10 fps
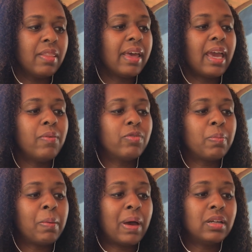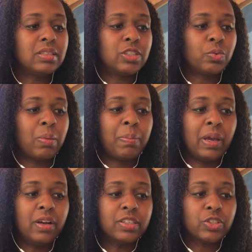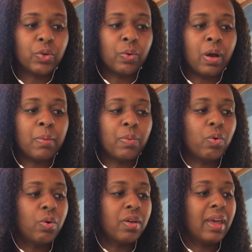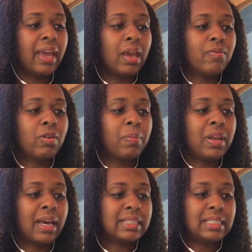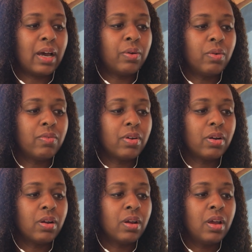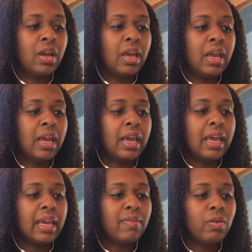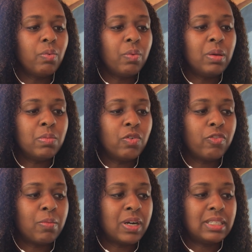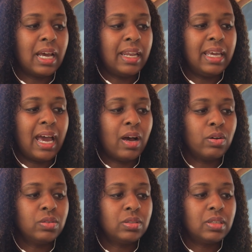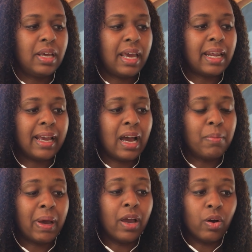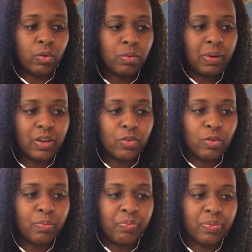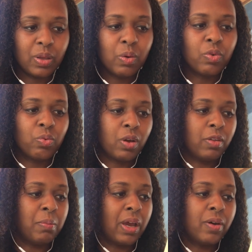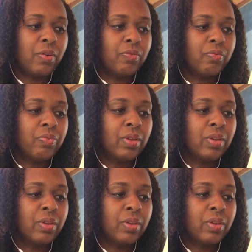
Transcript: They came from the mountains where my parents grew up, or they came from the next town over. Even when we moved from our tiny house and I got my own bedroom, it was rarely my own.